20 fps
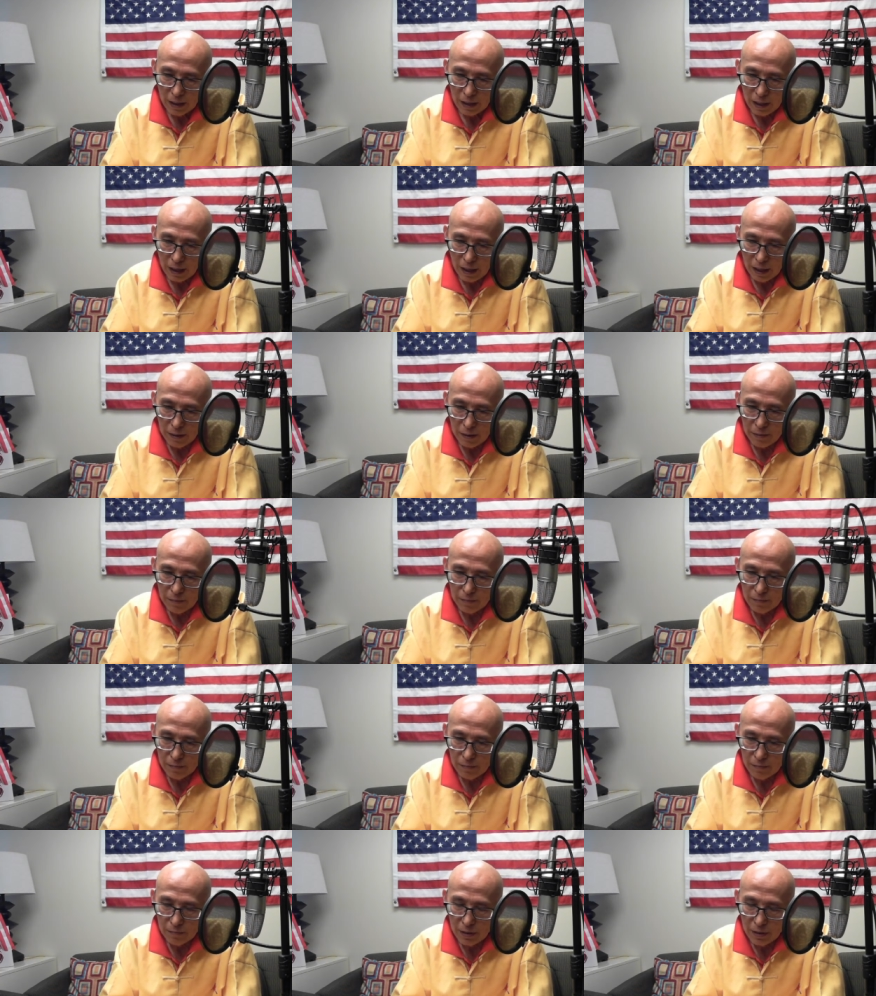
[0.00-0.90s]

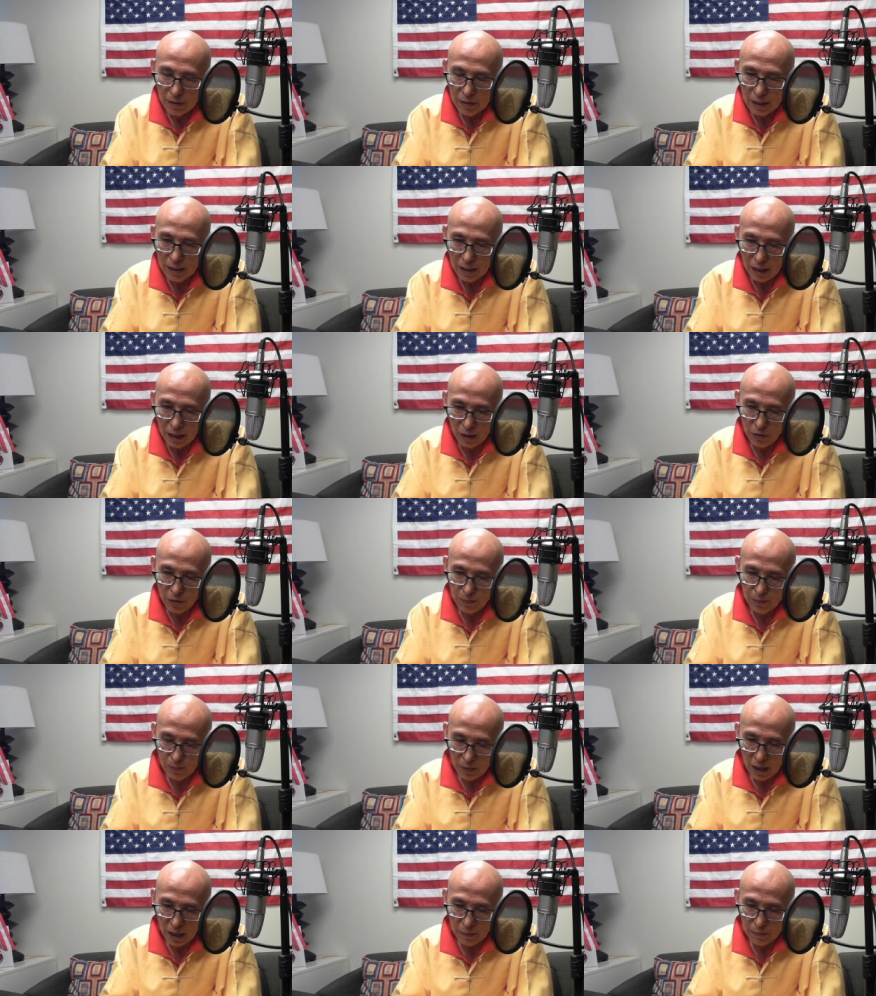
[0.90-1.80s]
and another
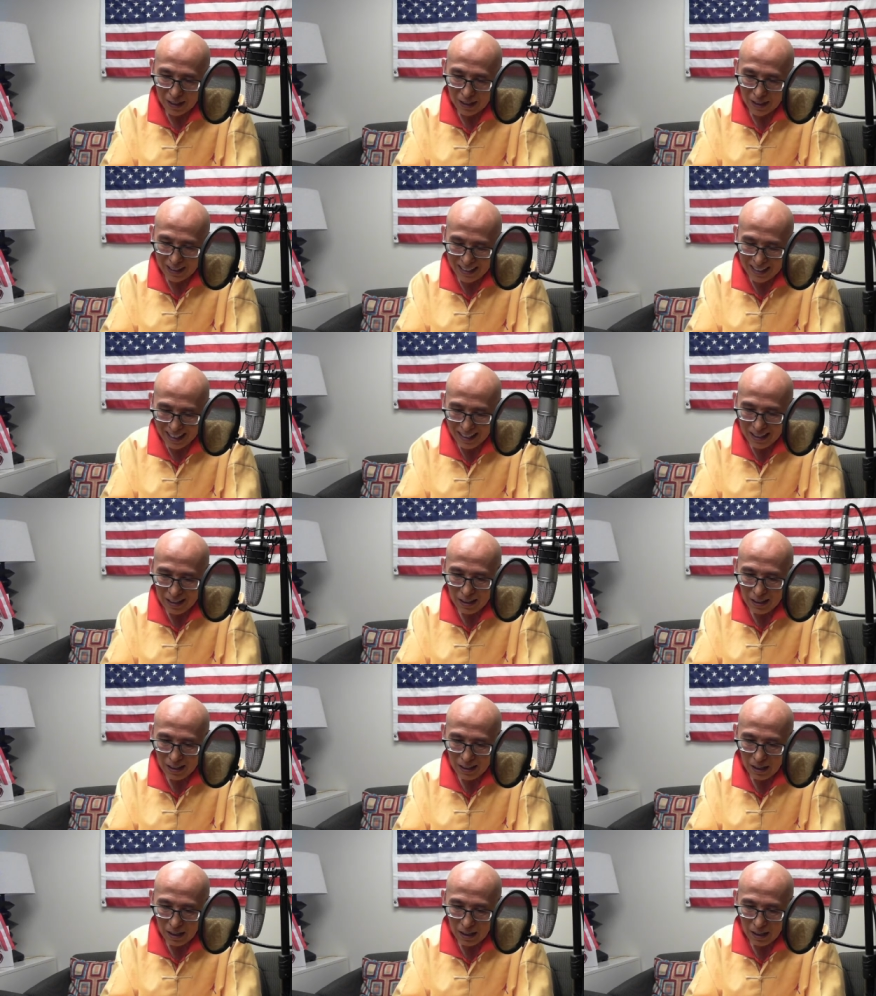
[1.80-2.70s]
become the dean of
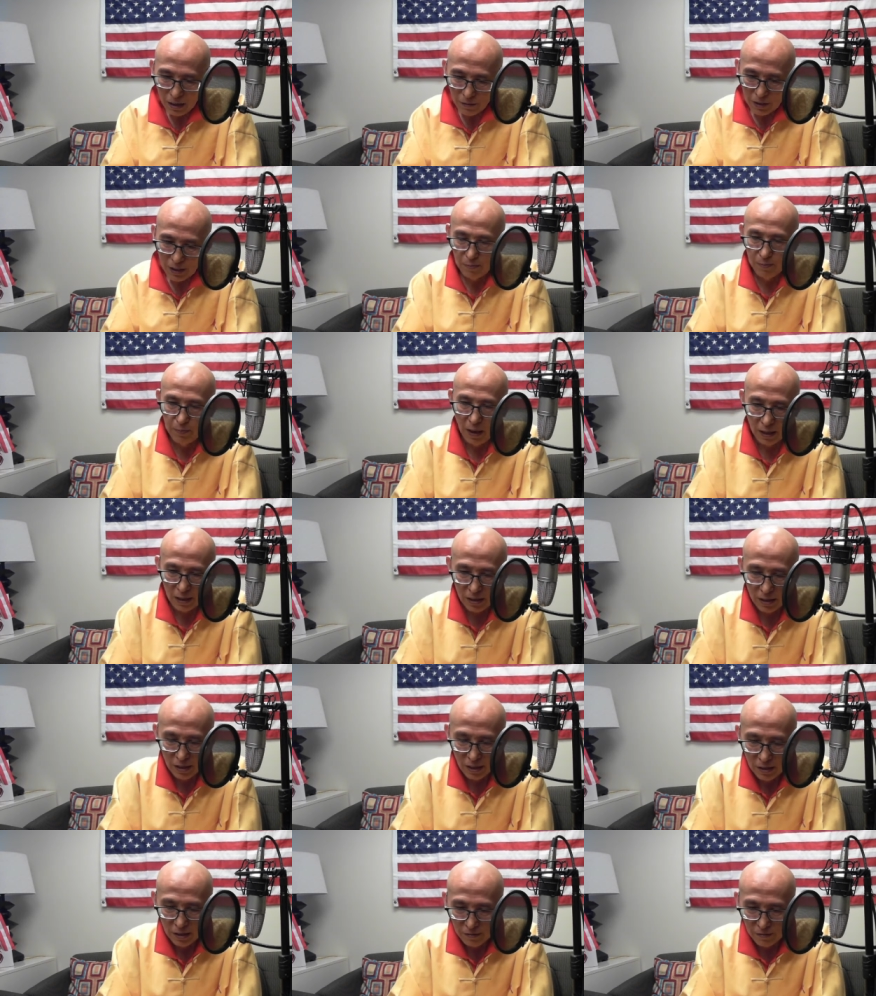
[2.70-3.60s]
another part of
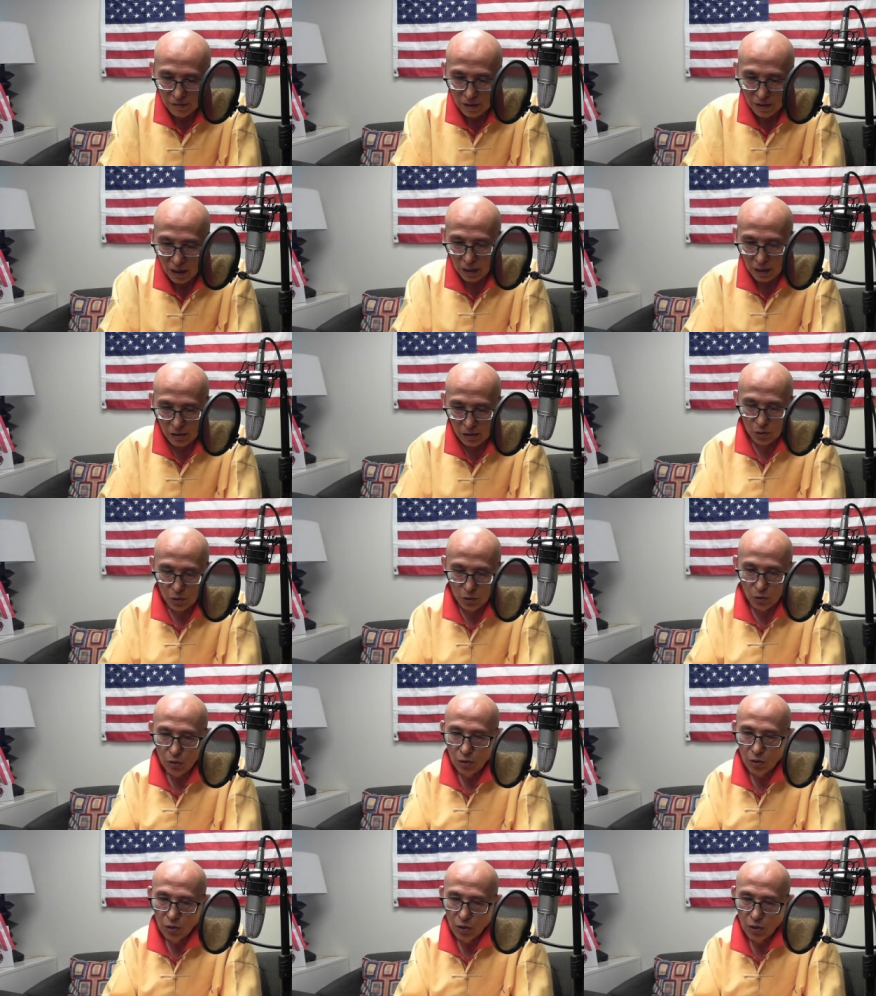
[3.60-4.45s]
art school,